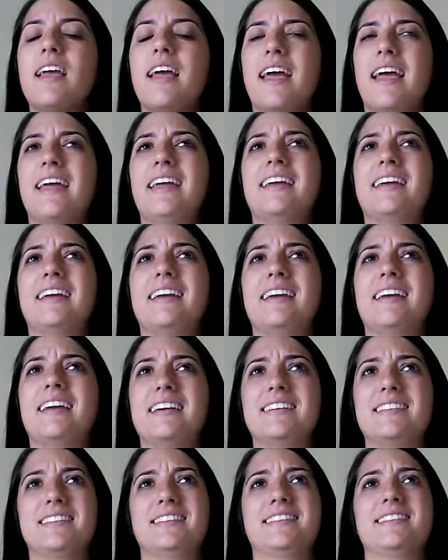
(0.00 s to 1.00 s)

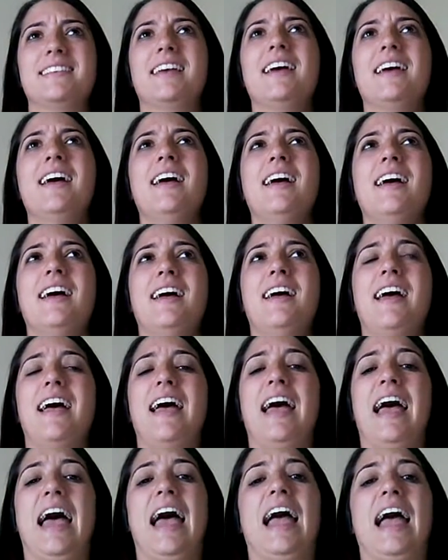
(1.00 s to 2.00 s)
and
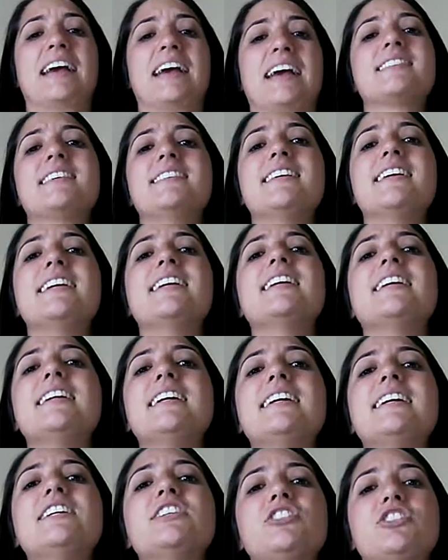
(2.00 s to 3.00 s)
accidentally
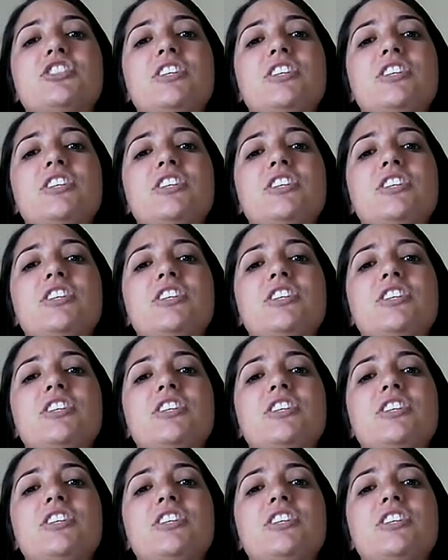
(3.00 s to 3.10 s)
she